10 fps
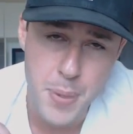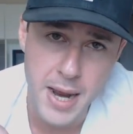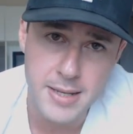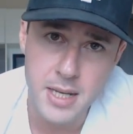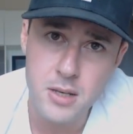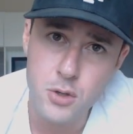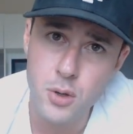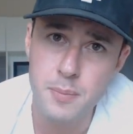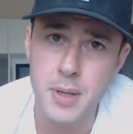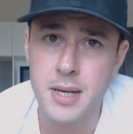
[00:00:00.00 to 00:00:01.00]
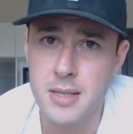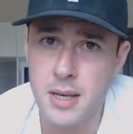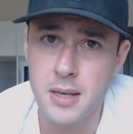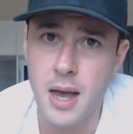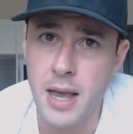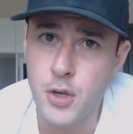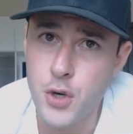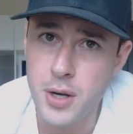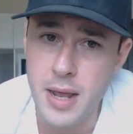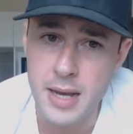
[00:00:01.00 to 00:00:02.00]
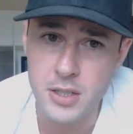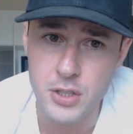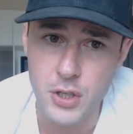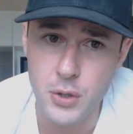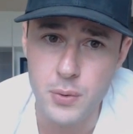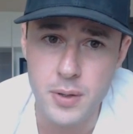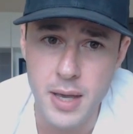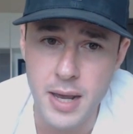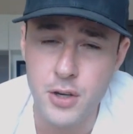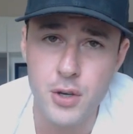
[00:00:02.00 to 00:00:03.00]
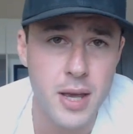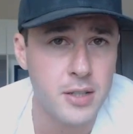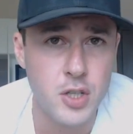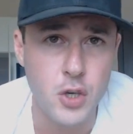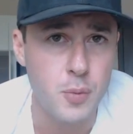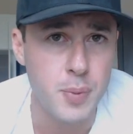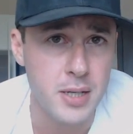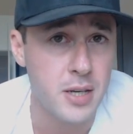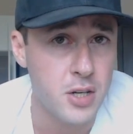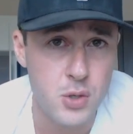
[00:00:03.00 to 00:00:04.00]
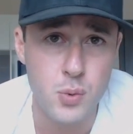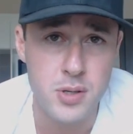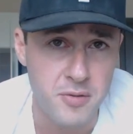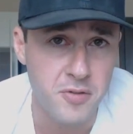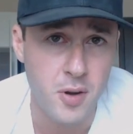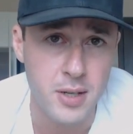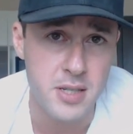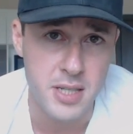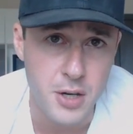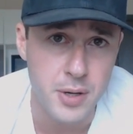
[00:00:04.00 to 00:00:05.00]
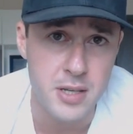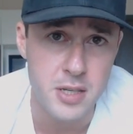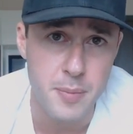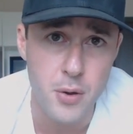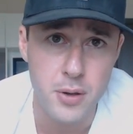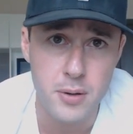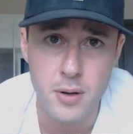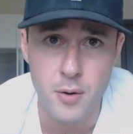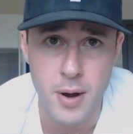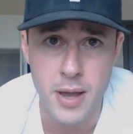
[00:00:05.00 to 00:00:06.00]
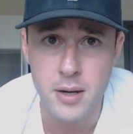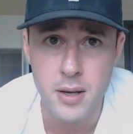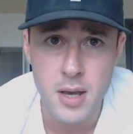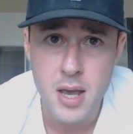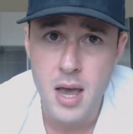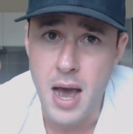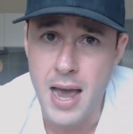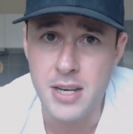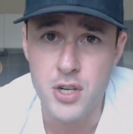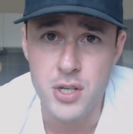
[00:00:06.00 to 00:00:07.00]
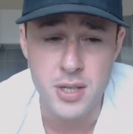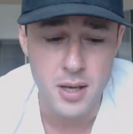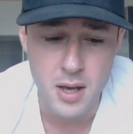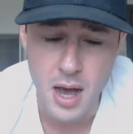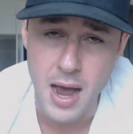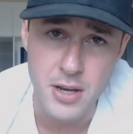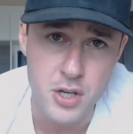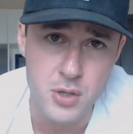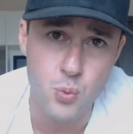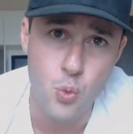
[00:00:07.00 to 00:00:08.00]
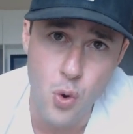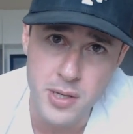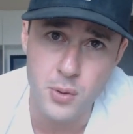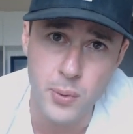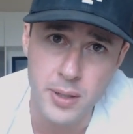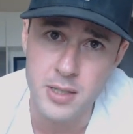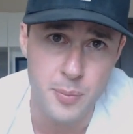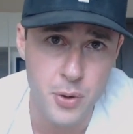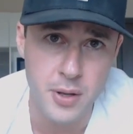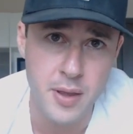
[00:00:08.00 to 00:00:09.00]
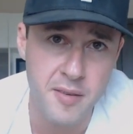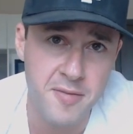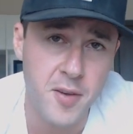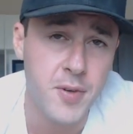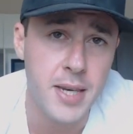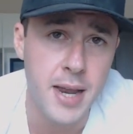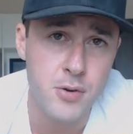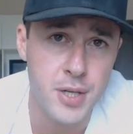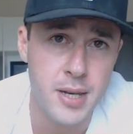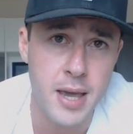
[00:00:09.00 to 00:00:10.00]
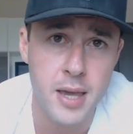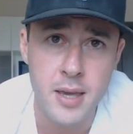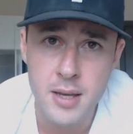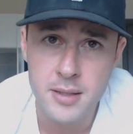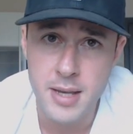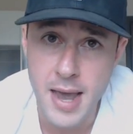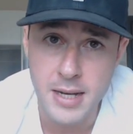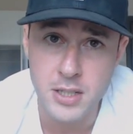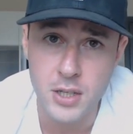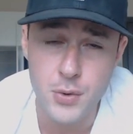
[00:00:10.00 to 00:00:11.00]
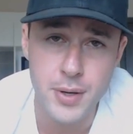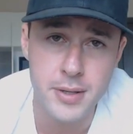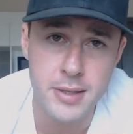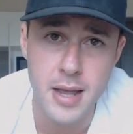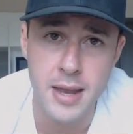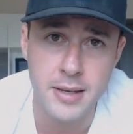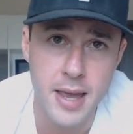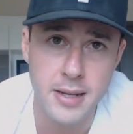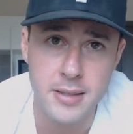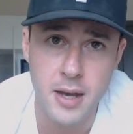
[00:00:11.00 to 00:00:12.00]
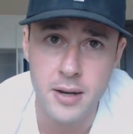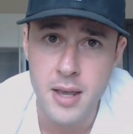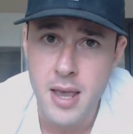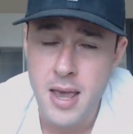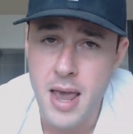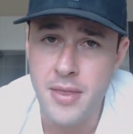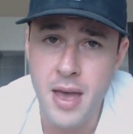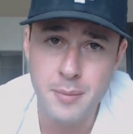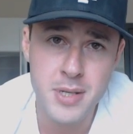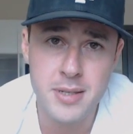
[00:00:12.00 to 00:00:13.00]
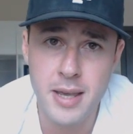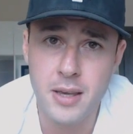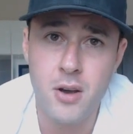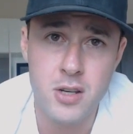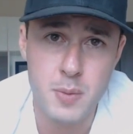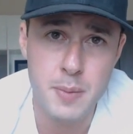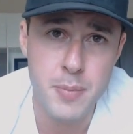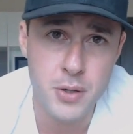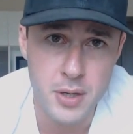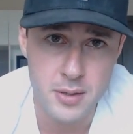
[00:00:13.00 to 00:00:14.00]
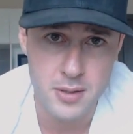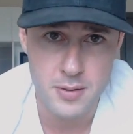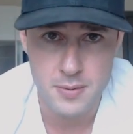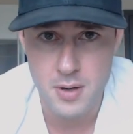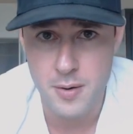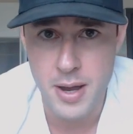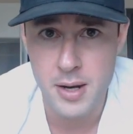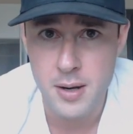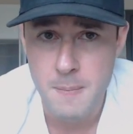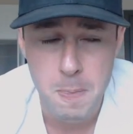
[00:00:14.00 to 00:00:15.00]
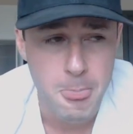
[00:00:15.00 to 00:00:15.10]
But I didn't do it because I couldn't execute. And I couldn't execute because I just wasn't fucking serious about it, all right? I just wasn't willing to put in that 15 hours a day to execute and get it done. And that mistake cost me millions, all right?